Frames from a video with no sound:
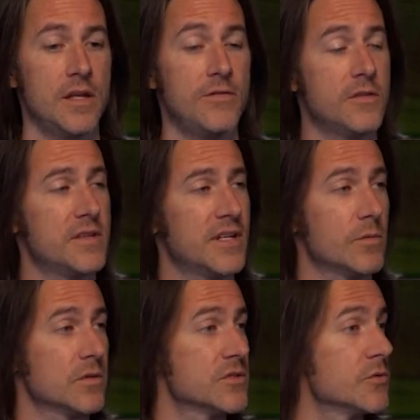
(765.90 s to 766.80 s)
if you think
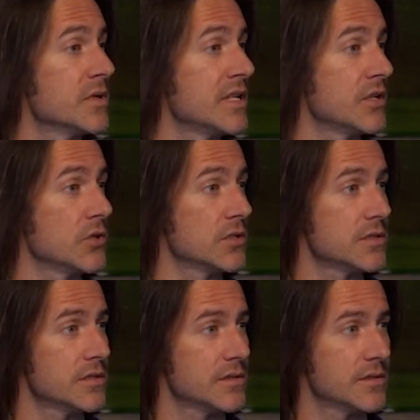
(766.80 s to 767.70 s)
it will do any
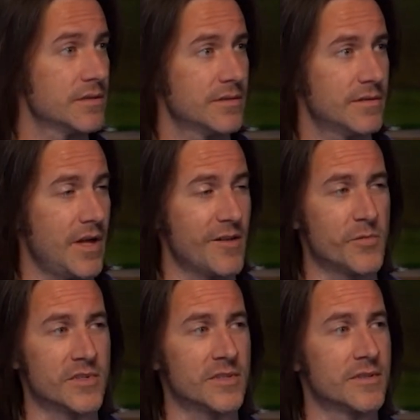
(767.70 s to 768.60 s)
good, I've
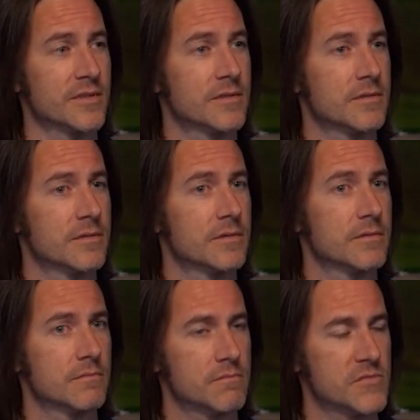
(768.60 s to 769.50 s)
been
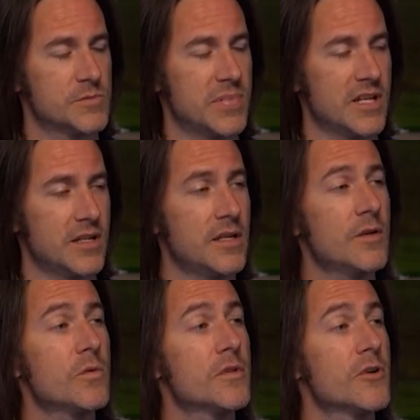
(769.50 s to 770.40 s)

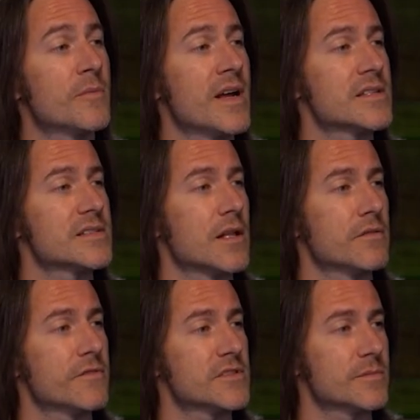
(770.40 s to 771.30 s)
speaking with her
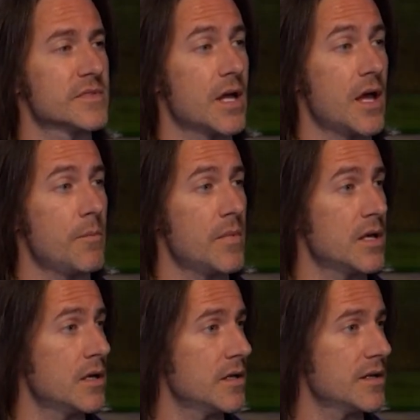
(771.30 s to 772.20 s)
myself for some time,
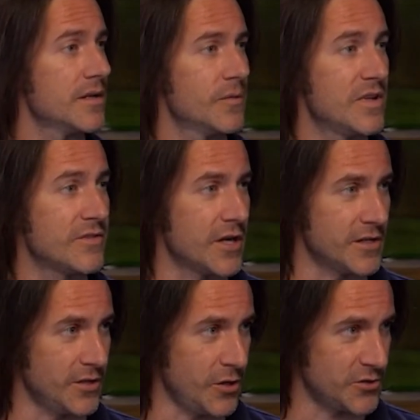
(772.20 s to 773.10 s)
and we've
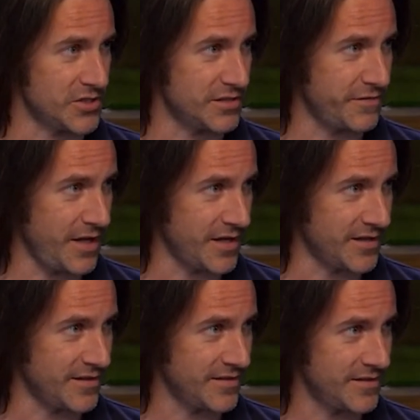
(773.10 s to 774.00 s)
gotten along just fine.
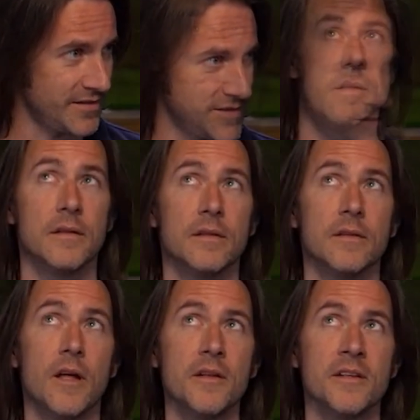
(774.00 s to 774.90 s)

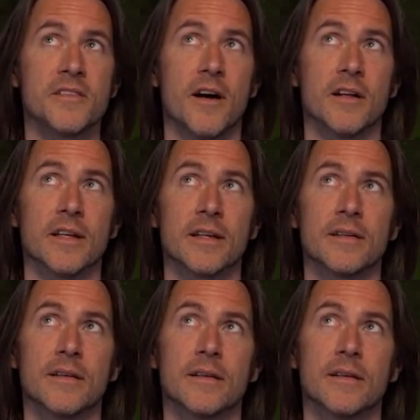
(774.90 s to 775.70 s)
Laudna, darling,